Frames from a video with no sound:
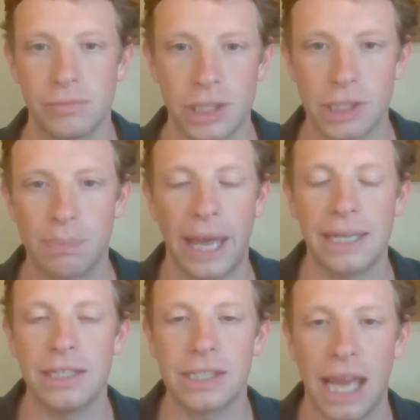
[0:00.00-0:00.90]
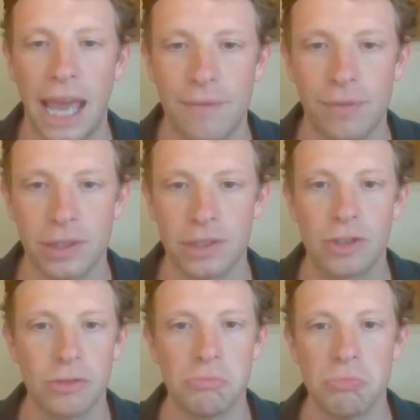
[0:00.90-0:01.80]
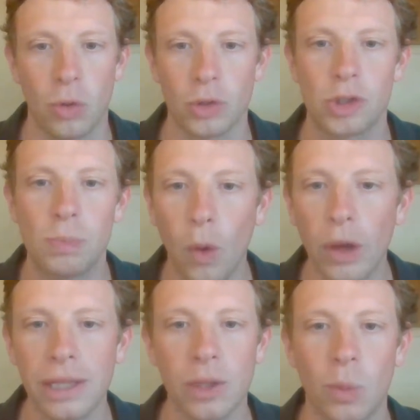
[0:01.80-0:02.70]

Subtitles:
the Spaniards' efforts, or spoil